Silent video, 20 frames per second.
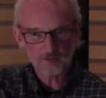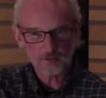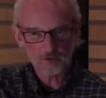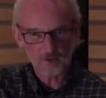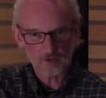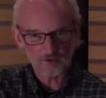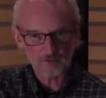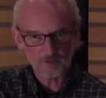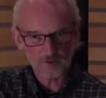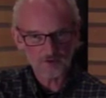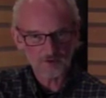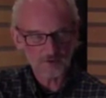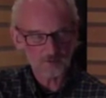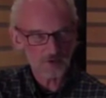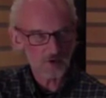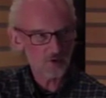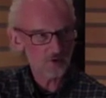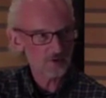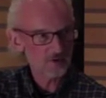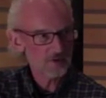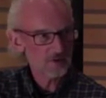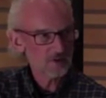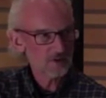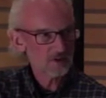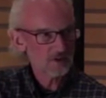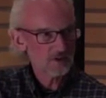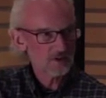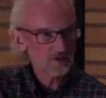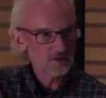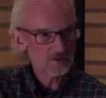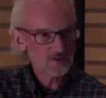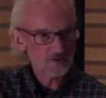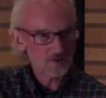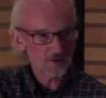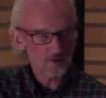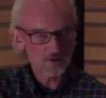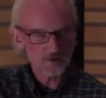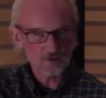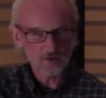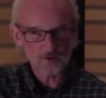you'll have missed the boat.
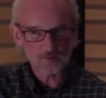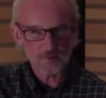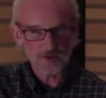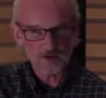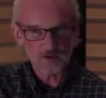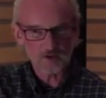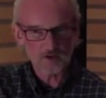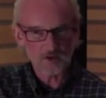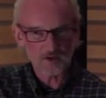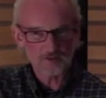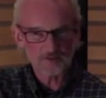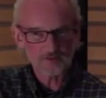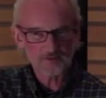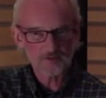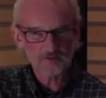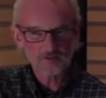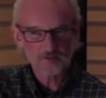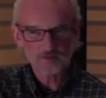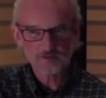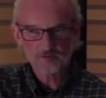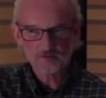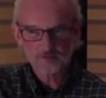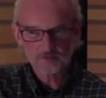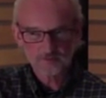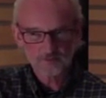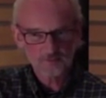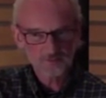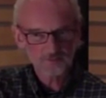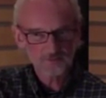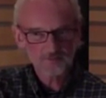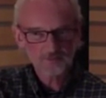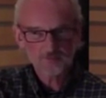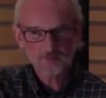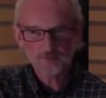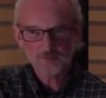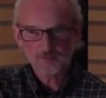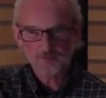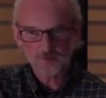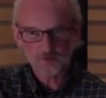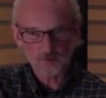So you're better off
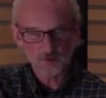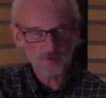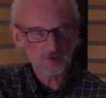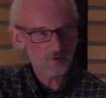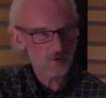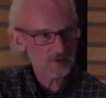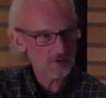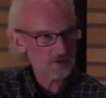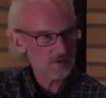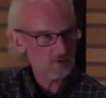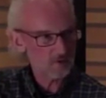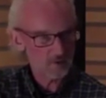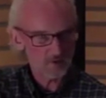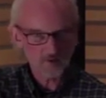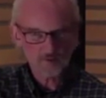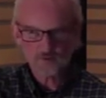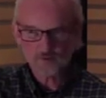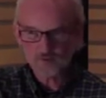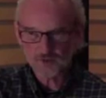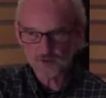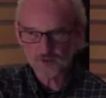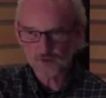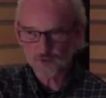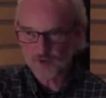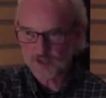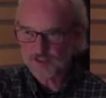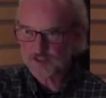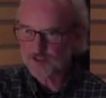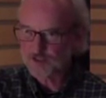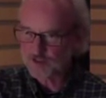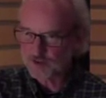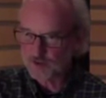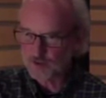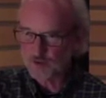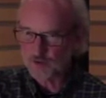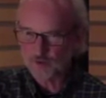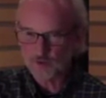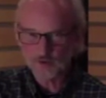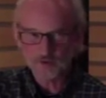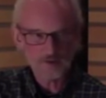doing what feels right to
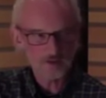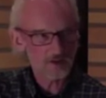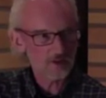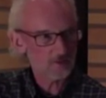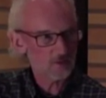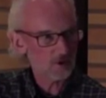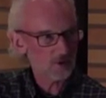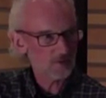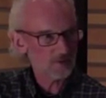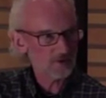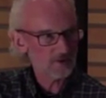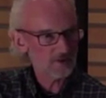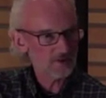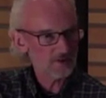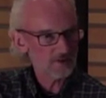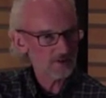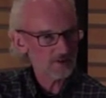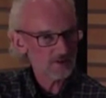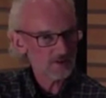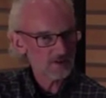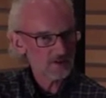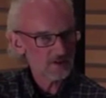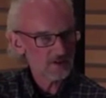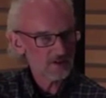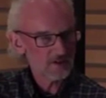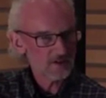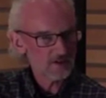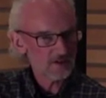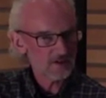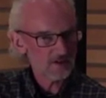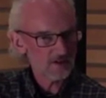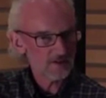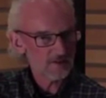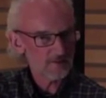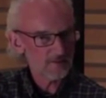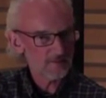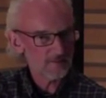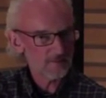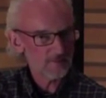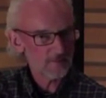you in the moment,
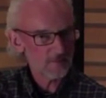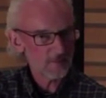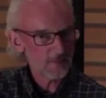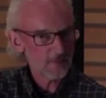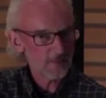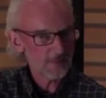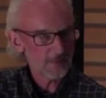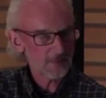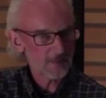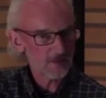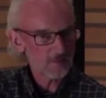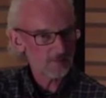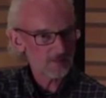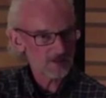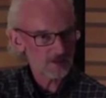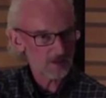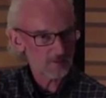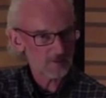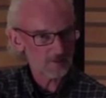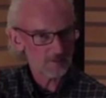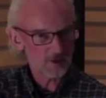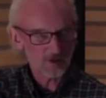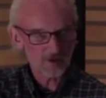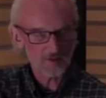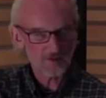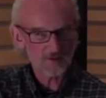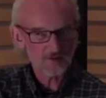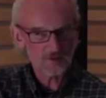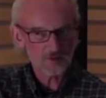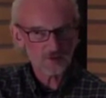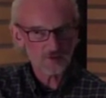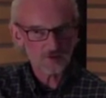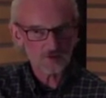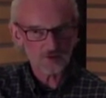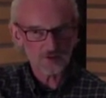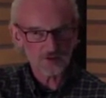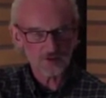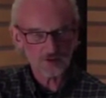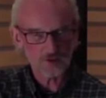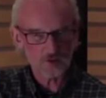and becoming part of the future
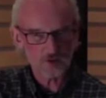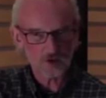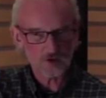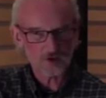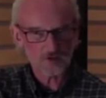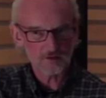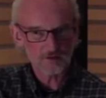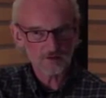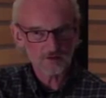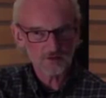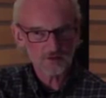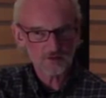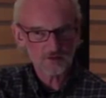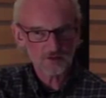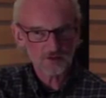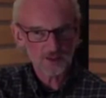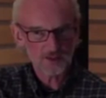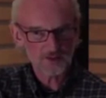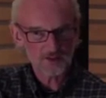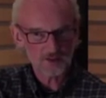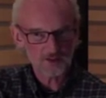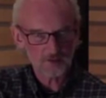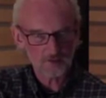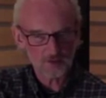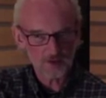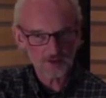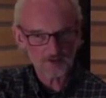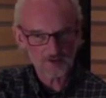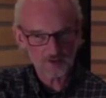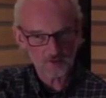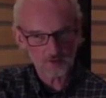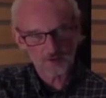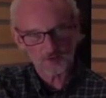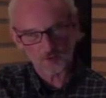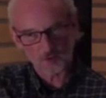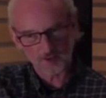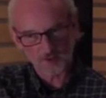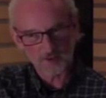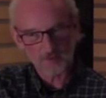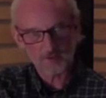than you are chasing the present, which
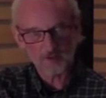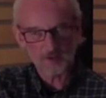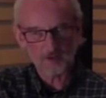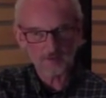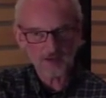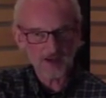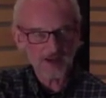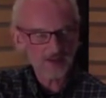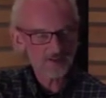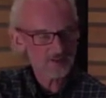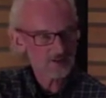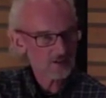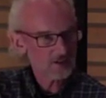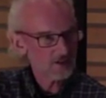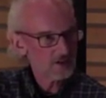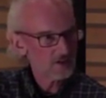will then be the past.